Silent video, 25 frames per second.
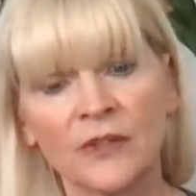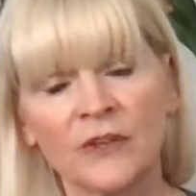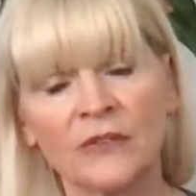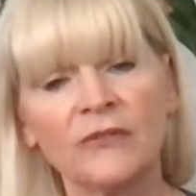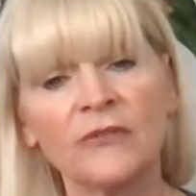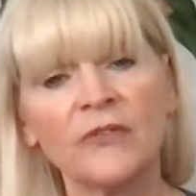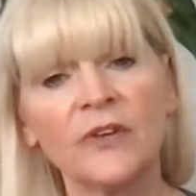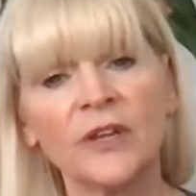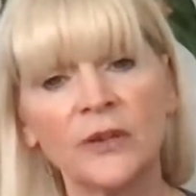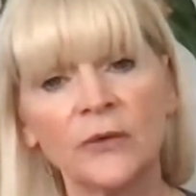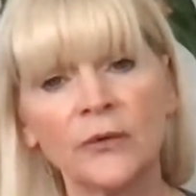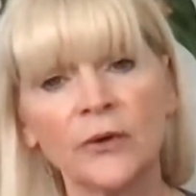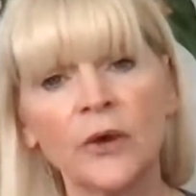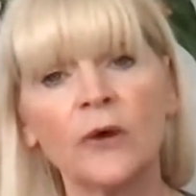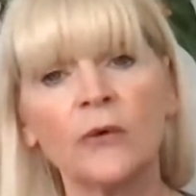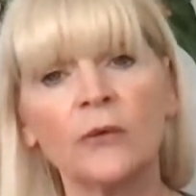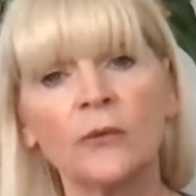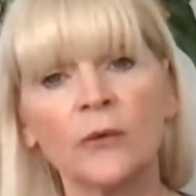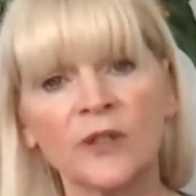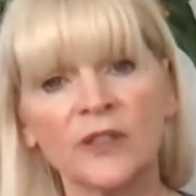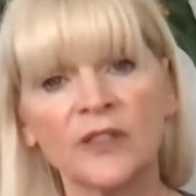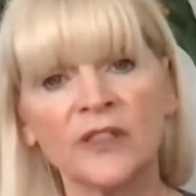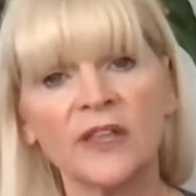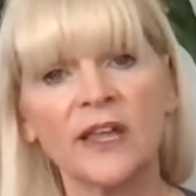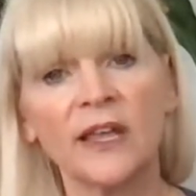Figure out
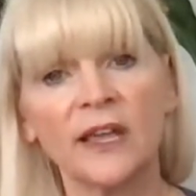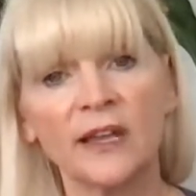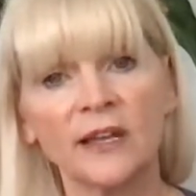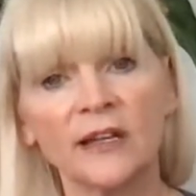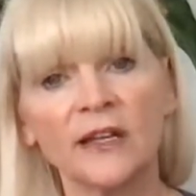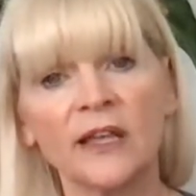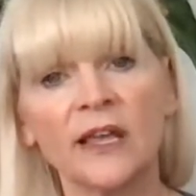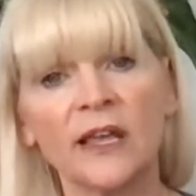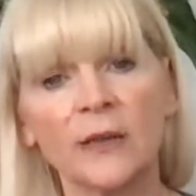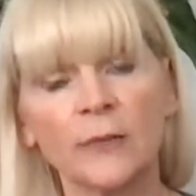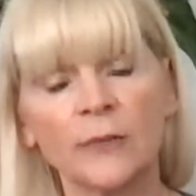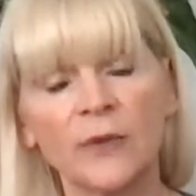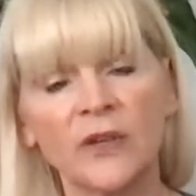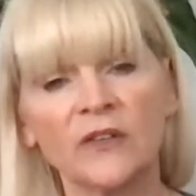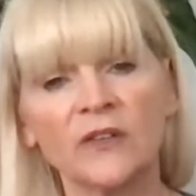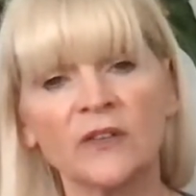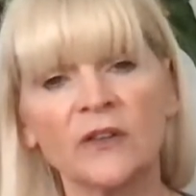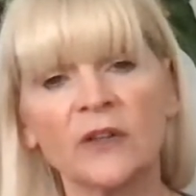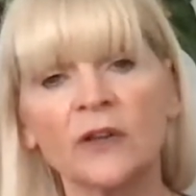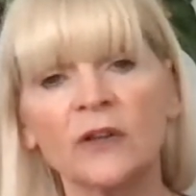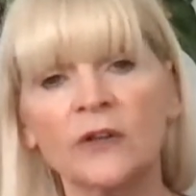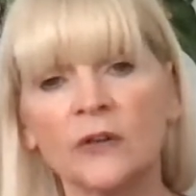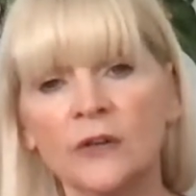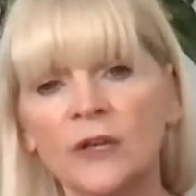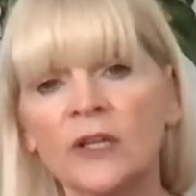what the end game is,
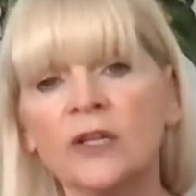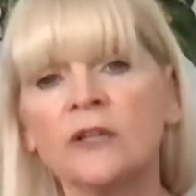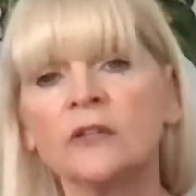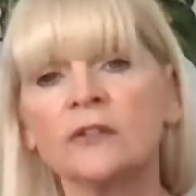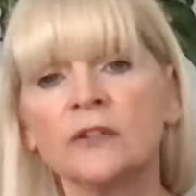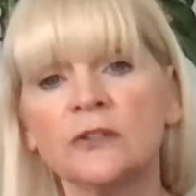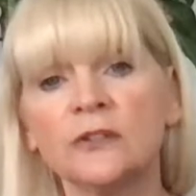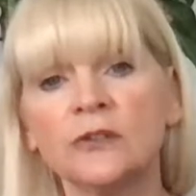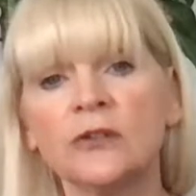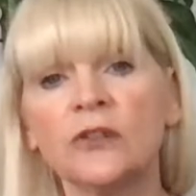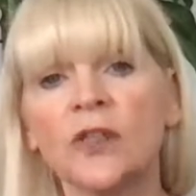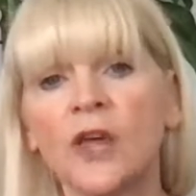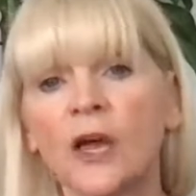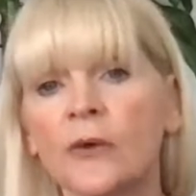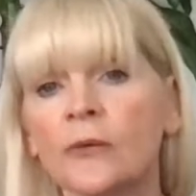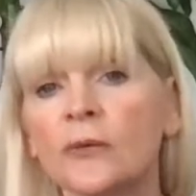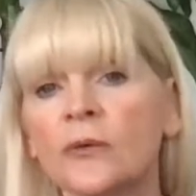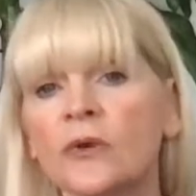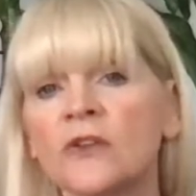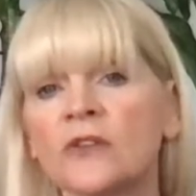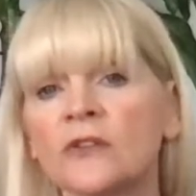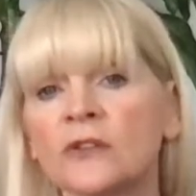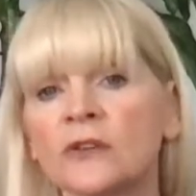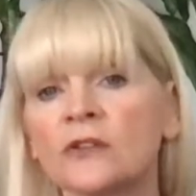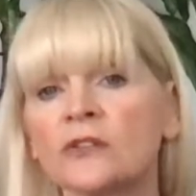and you need to do that
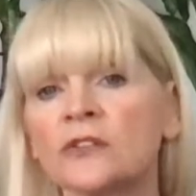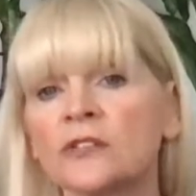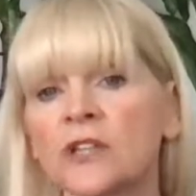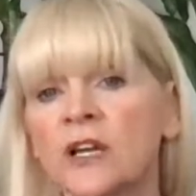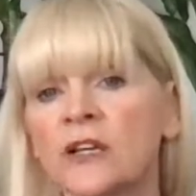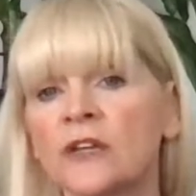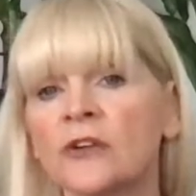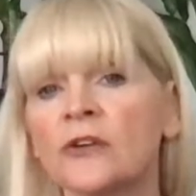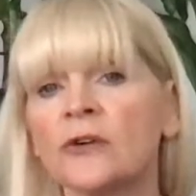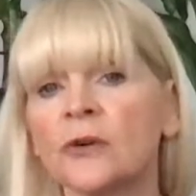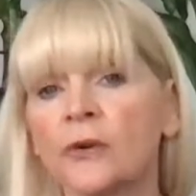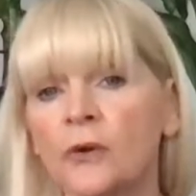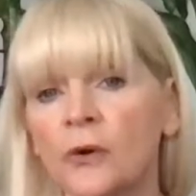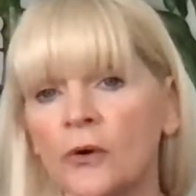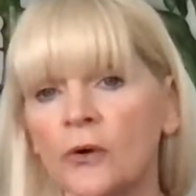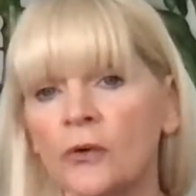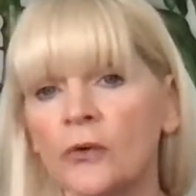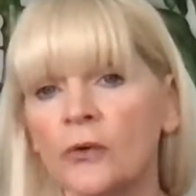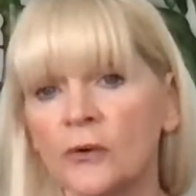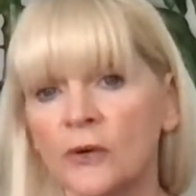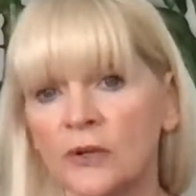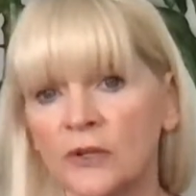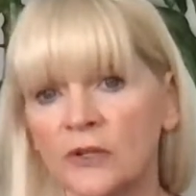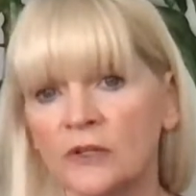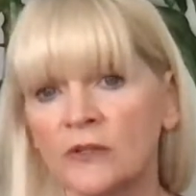research on your
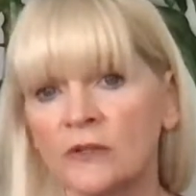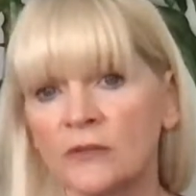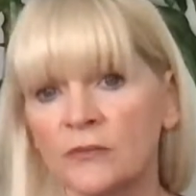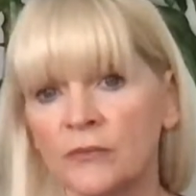own.